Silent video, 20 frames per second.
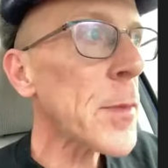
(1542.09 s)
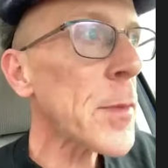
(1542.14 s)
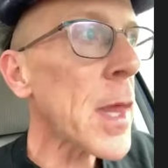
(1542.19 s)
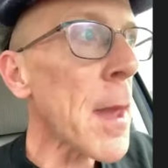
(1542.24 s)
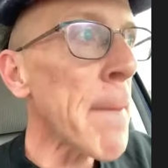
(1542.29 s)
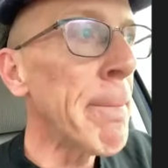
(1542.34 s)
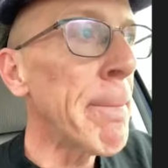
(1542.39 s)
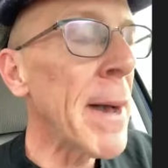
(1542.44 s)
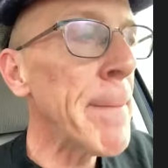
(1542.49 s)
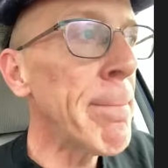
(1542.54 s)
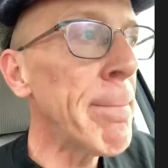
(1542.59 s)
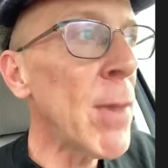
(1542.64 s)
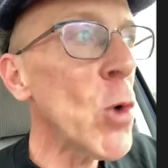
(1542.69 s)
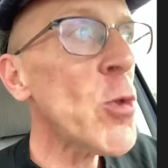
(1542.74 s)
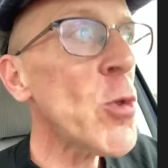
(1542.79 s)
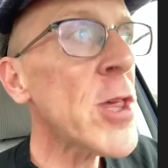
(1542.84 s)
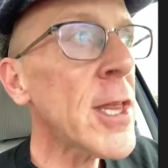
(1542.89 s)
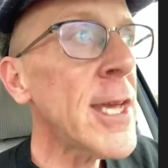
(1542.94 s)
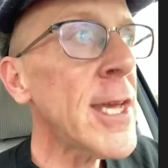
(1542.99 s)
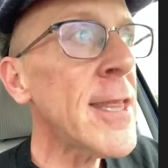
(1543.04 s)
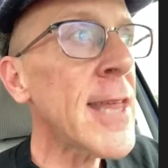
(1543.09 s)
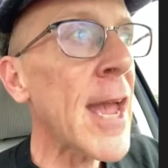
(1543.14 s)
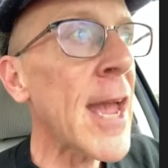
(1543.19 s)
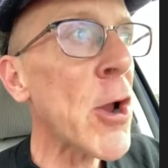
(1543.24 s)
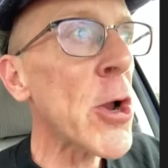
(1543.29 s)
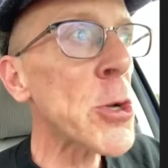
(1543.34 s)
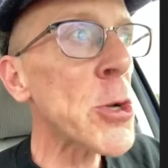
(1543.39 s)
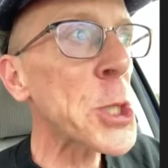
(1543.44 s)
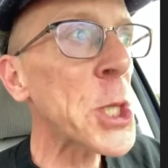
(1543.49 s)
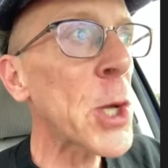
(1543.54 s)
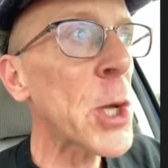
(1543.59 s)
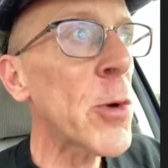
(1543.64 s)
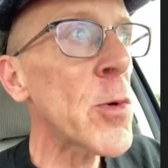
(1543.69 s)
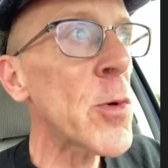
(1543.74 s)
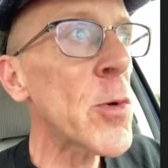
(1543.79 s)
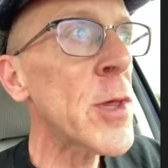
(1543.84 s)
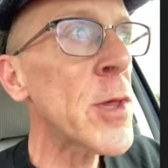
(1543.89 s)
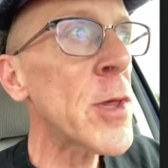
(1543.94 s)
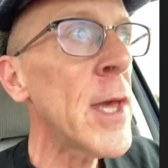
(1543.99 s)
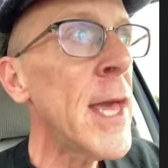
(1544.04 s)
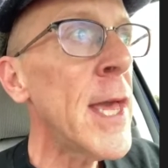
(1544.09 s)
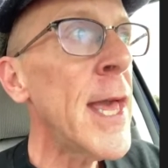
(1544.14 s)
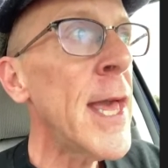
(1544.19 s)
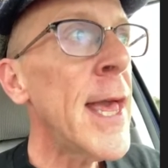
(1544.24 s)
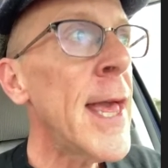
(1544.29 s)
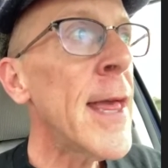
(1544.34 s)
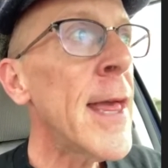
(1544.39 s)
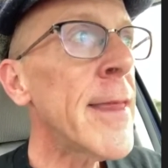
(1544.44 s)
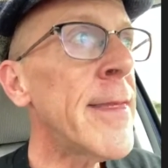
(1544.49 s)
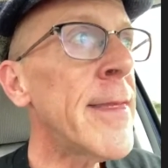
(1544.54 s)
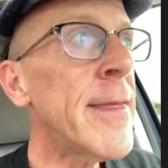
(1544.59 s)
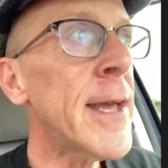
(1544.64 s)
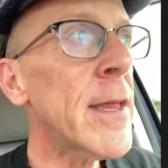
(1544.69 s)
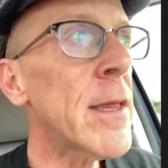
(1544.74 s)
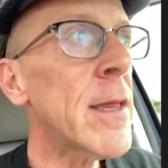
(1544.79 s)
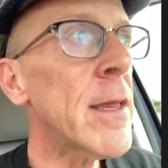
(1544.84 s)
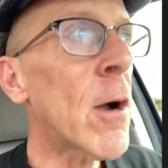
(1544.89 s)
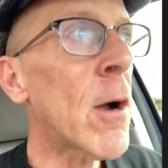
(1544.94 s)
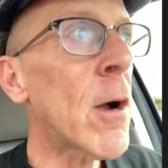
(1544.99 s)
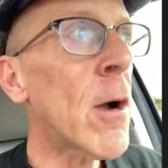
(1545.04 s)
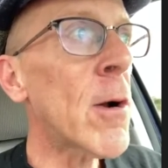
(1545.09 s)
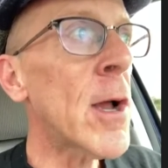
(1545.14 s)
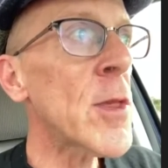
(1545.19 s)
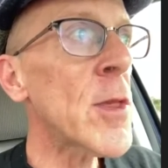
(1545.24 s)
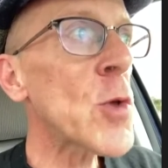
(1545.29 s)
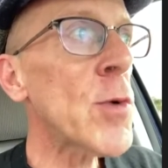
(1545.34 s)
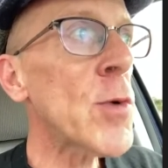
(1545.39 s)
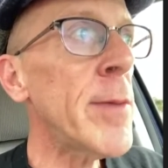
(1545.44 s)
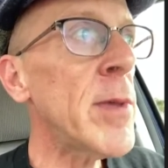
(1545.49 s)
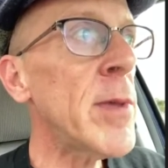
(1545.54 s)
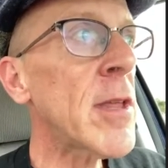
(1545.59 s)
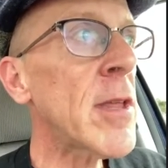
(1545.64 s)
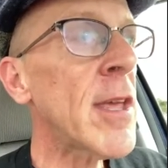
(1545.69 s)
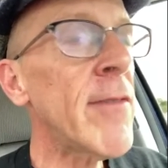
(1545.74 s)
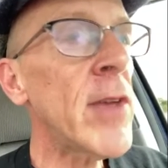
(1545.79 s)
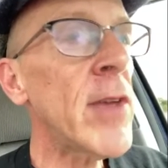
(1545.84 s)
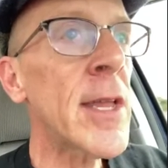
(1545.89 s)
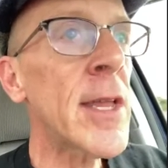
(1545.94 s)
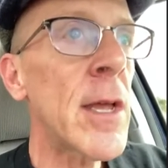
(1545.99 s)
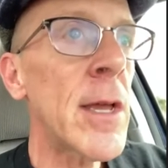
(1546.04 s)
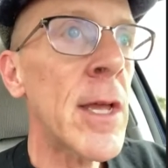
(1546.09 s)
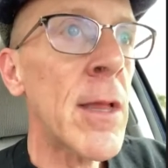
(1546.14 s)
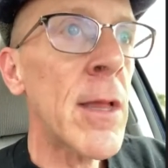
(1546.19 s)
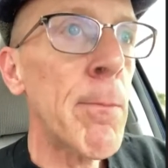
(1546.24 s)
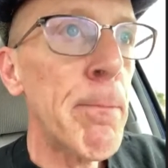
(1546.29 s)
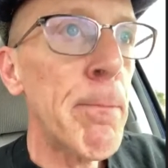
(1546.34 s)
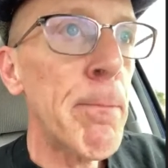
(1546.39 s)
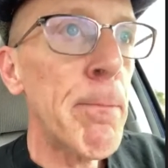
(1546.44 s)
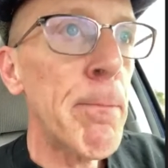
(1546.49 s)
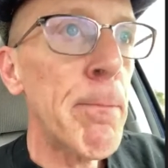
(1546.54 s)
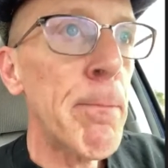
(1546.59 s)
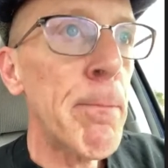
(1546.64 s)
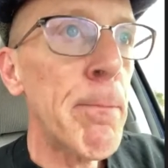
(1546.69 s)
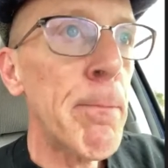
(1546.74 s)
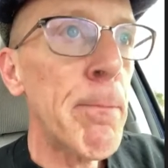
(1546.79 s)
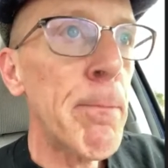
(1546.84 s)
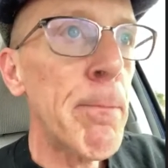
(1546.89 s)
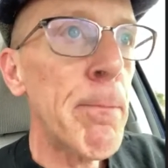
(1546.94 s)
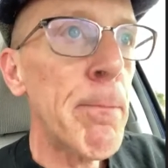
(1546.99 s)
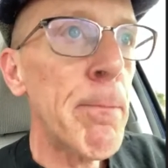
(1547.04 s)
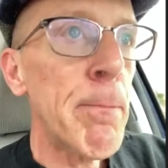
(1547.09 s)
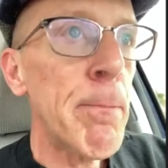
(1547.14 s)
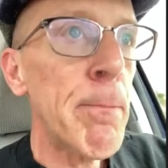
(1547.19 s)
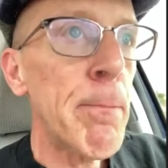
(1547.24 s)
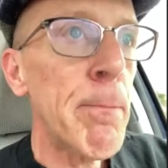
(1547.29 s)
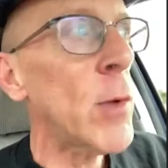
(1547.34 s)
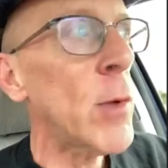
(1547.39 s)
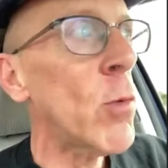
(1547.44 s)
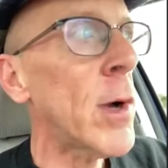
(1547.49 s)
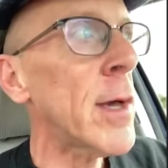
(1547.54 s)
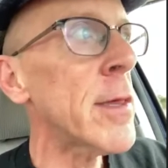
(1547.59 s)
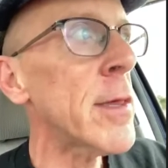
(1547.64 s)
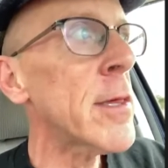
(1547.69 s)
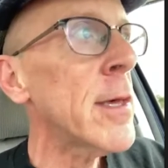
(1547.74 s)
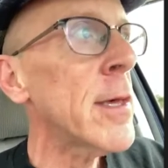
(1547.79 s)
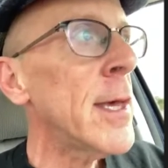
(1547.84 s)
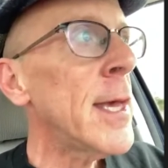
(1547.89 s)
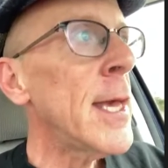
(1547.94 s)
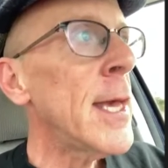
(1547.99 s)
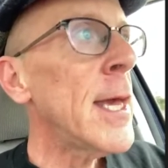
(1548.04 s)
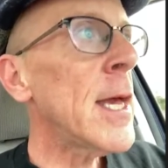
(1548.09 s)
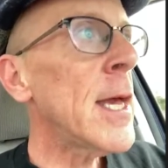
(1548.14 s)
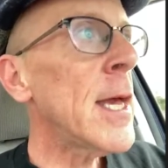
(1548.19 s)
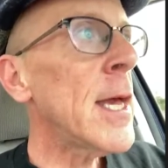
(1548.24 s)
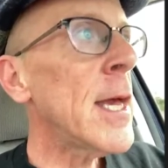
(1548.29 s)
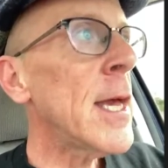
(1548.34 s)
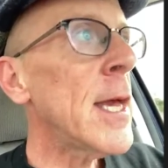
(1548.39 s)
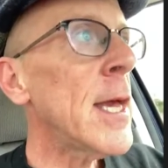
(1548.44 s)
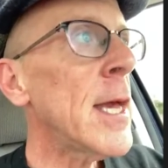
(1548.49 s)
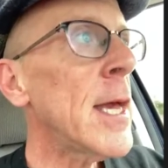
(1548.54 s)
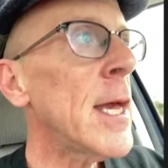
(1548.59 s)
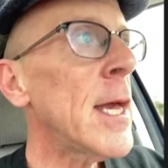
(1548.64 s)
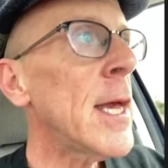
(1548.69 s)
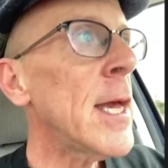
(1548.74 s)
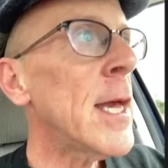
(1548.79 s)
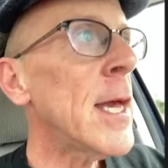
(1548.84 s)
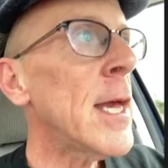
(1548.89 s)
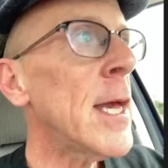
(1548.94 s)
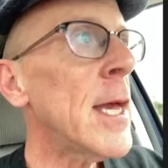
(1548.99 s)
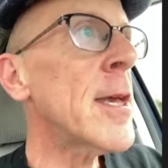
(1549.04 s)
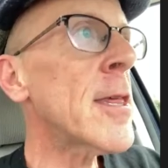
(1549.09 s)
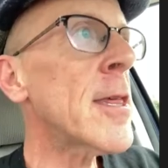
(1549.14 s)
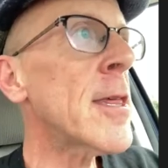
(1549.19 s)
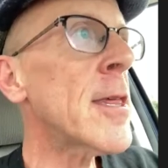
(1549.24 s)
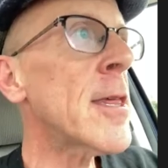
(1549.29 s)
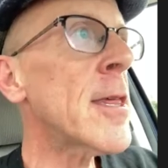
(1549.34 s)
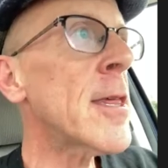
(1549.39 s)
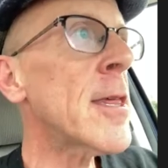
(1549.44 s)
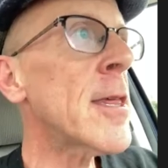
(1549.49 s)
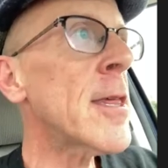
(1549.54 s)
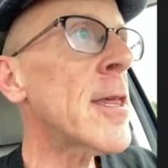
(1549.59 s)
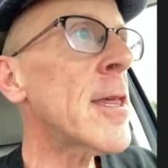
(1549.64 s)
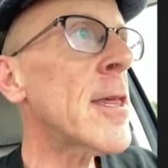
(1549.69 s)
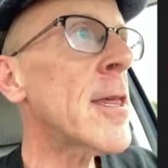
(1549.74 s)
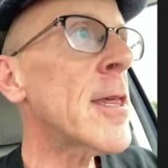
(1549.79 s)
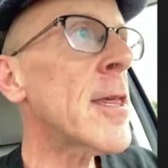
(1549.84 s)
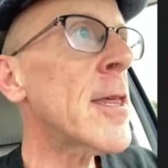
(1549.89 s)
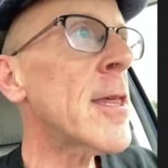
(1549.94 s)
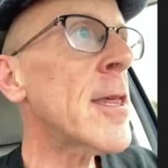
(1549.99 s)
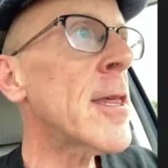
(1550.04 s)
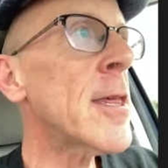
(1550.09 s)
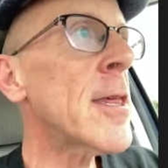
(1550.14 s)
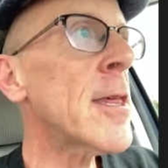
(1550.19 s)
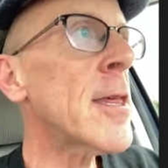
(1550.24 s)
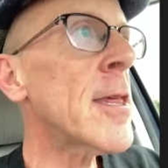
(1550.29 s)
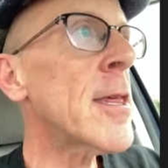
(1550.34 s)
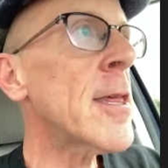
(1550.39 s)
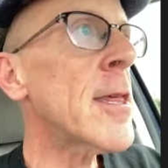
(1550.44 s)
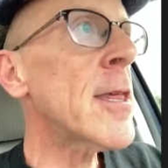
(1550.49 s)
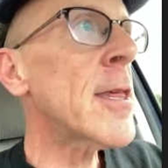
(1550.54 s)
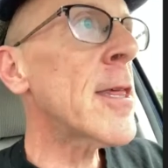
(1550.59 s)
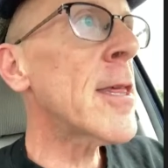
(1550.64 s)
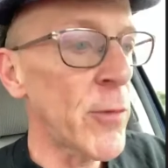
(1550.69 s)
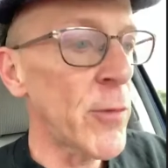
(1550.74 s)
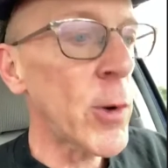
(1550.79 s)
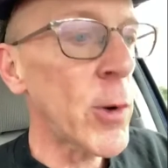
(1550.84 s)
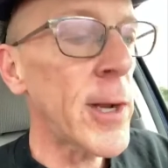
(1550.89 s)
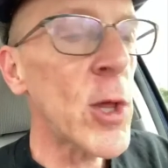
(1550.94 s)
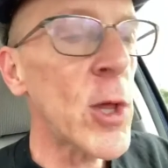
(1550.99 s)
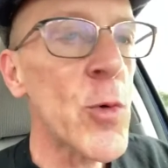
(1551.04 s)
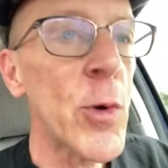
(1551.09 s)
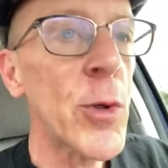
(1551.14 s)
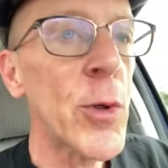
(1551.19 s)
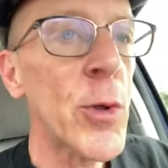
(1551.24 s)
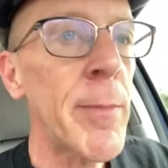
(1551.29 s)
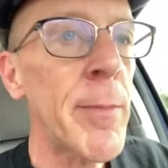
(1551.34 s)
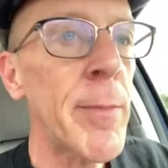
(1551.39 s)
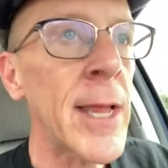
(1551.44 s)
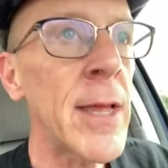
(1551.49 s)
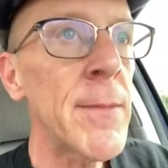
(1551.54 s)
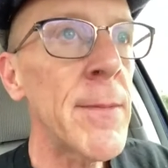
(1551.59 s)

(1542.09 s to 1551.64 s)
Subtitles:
but mostly there are shows that are on streaming TV. And a big criterion for me was, it's one of those things that at the time, a number of critics wrote about it,